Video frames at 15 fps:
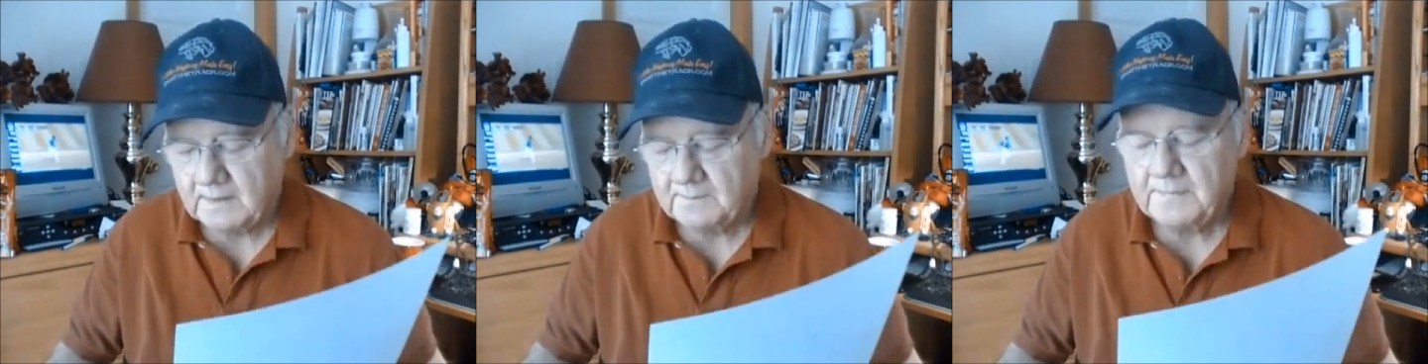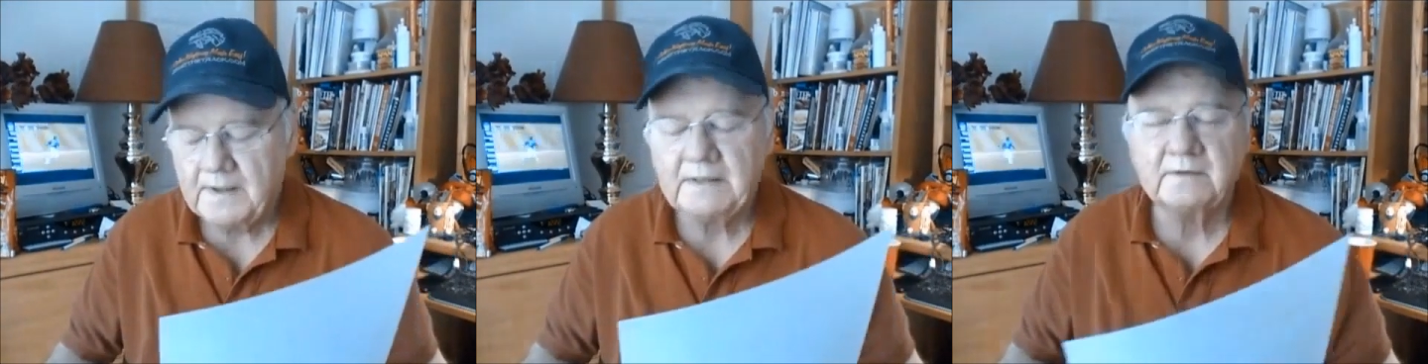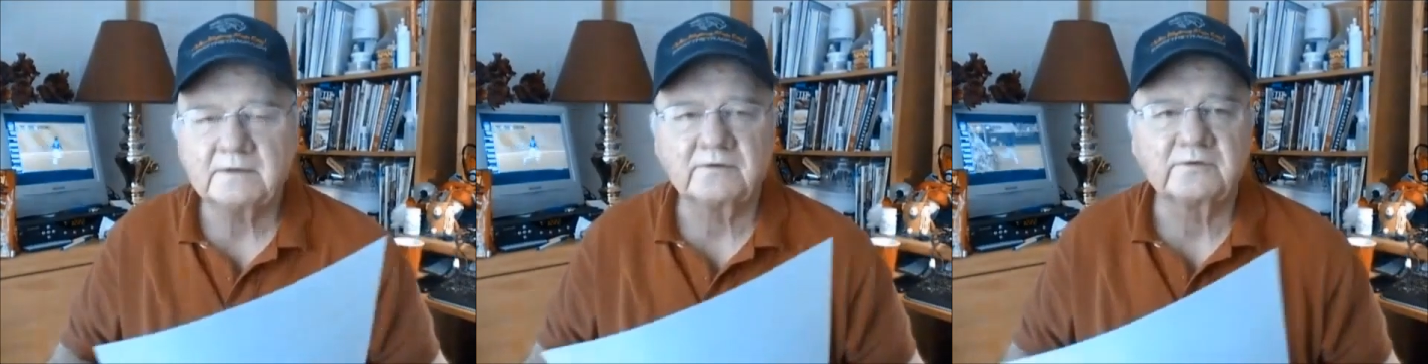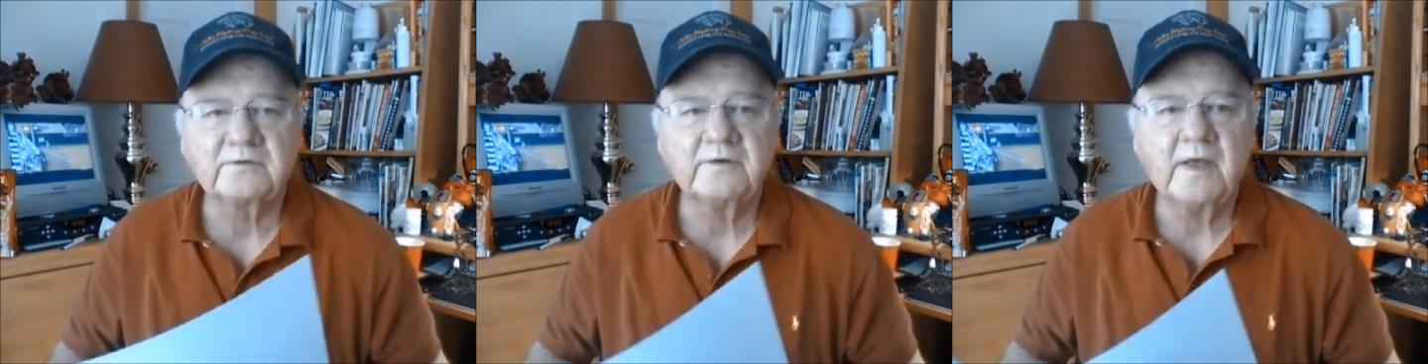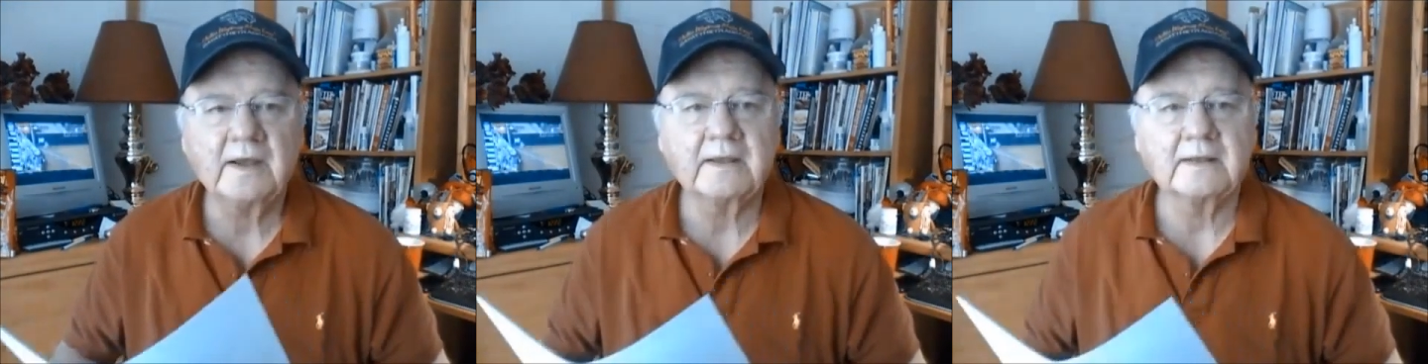May the
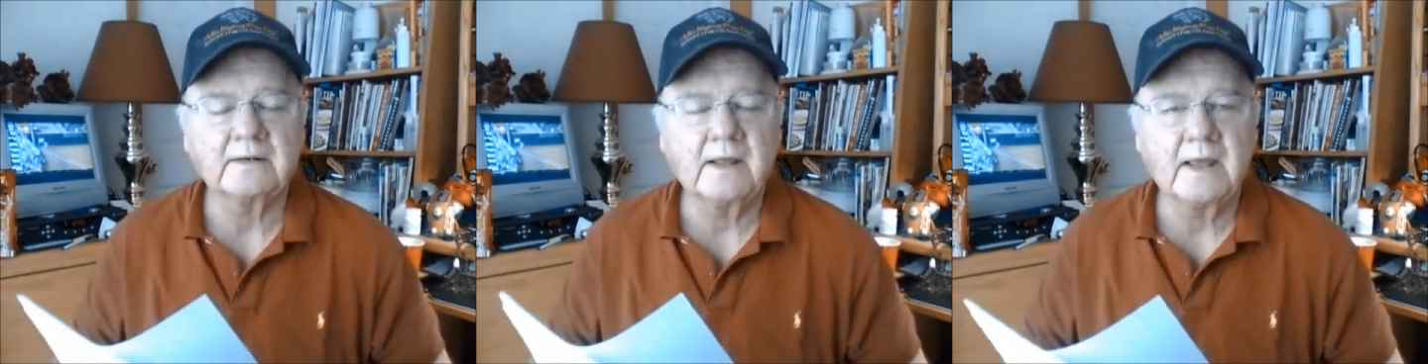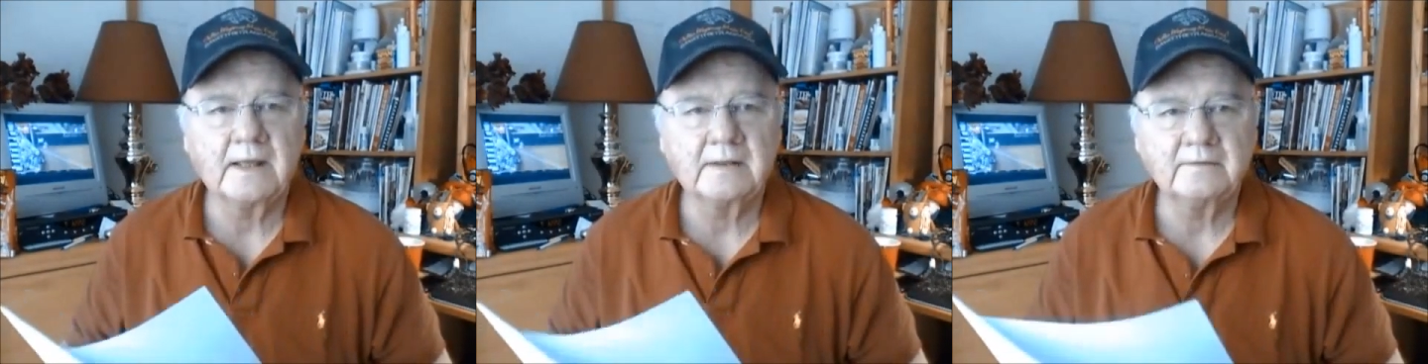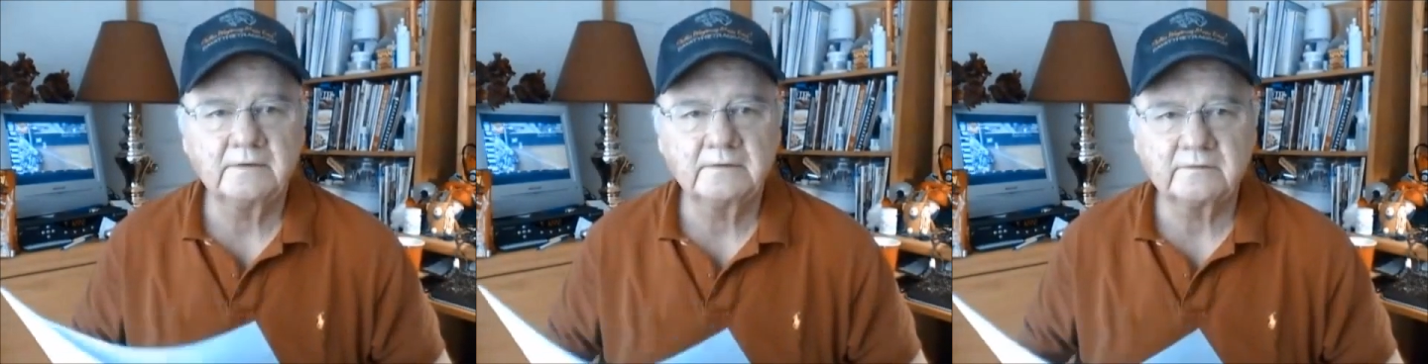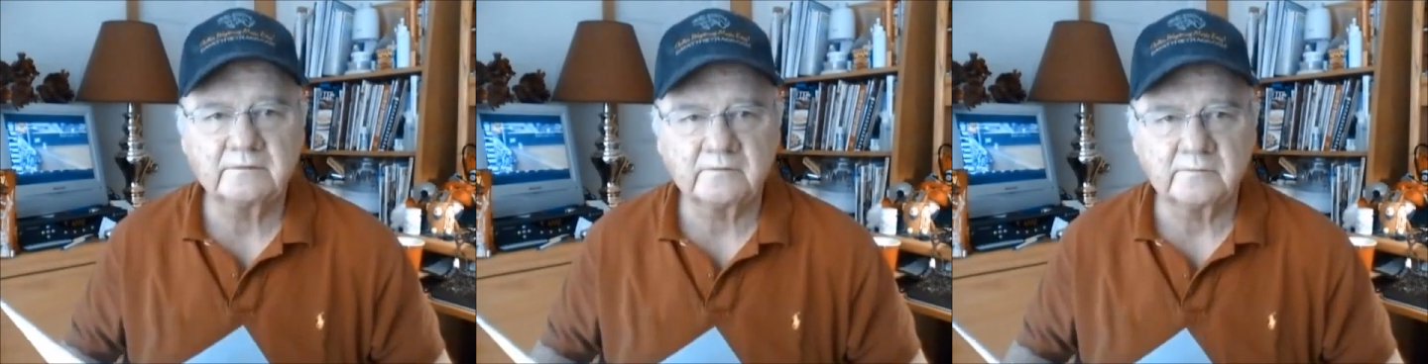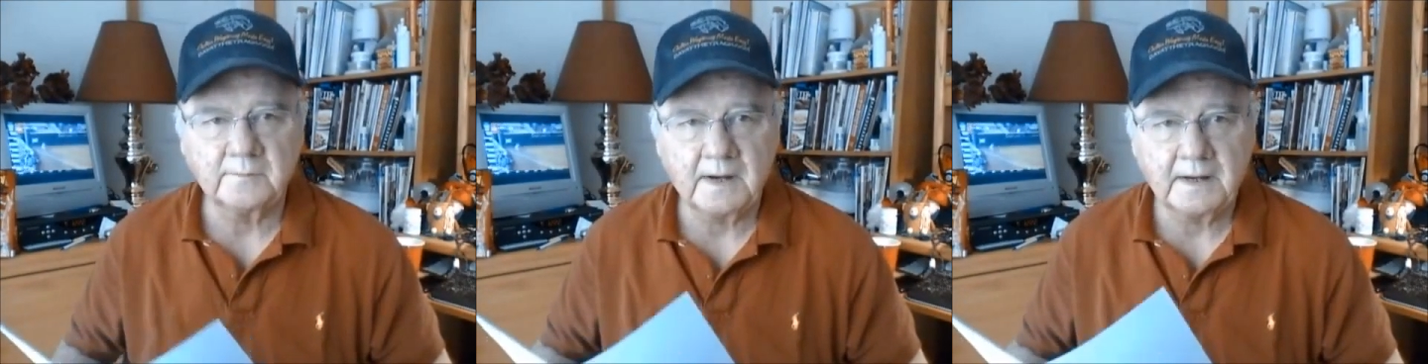2nd. And this
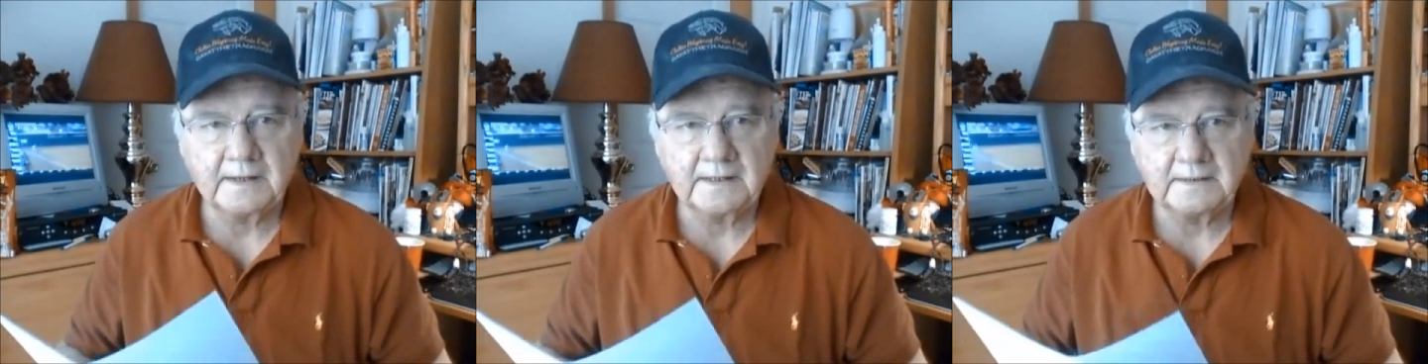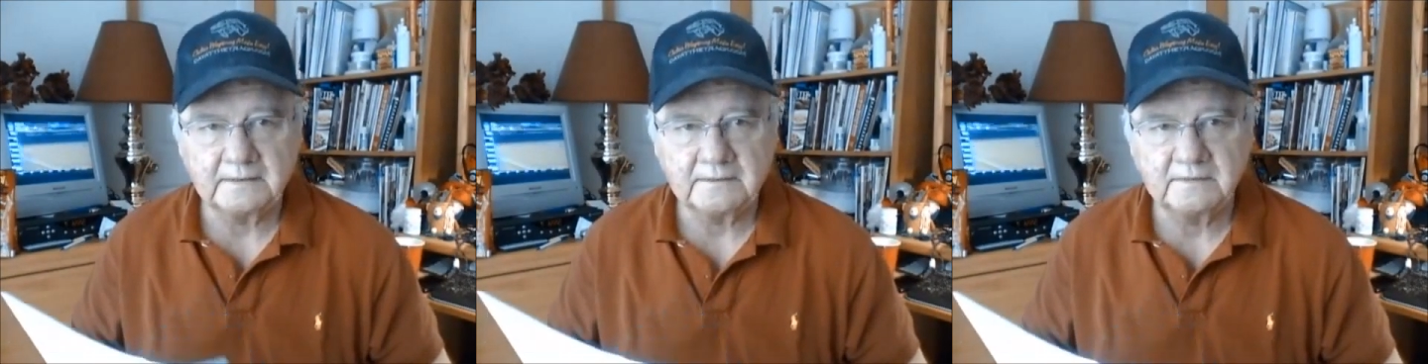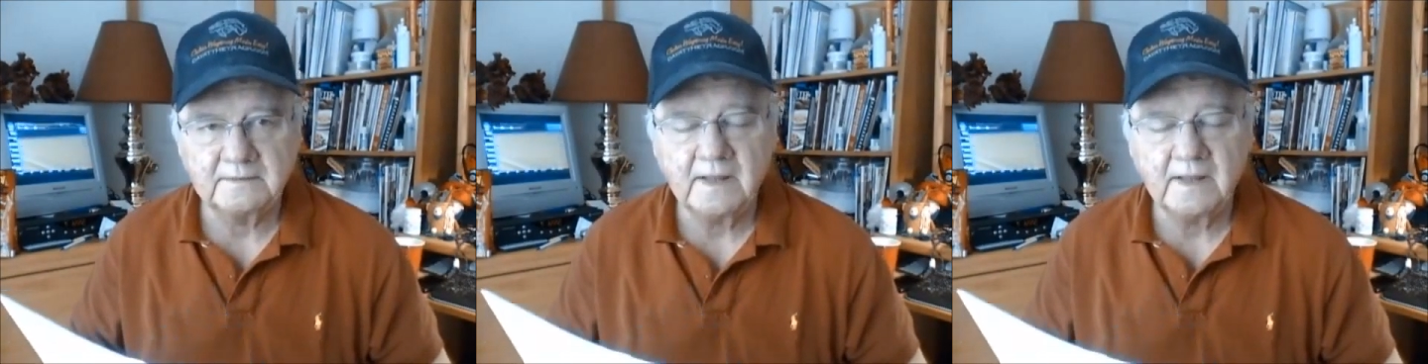is my